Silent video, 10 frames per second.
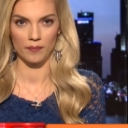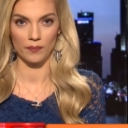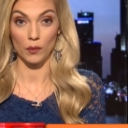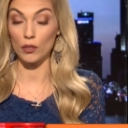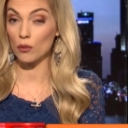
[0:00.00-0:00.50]

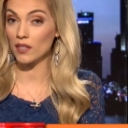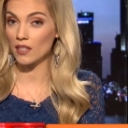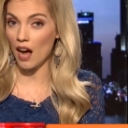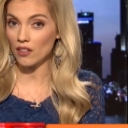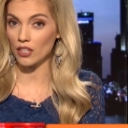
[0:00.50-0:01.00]
Would you
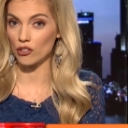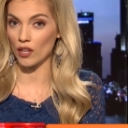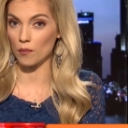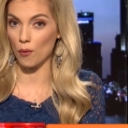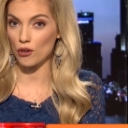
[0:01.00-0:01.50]
acknowledge
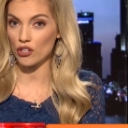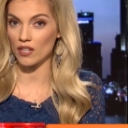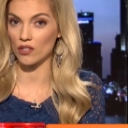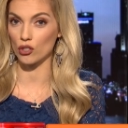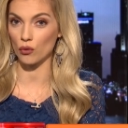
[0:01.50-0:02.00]
that abortion
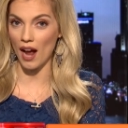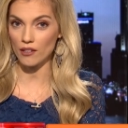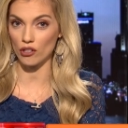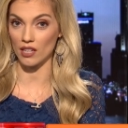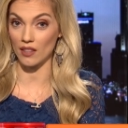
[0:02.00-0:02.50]
is a
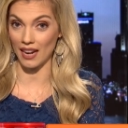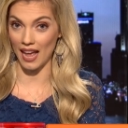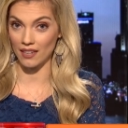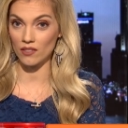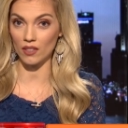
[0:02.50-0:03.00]
tragedy that
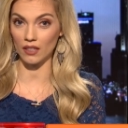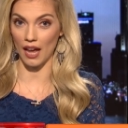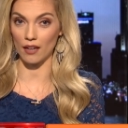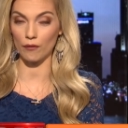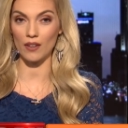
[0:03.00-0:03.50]
ends a
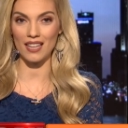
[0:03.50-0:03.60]
life,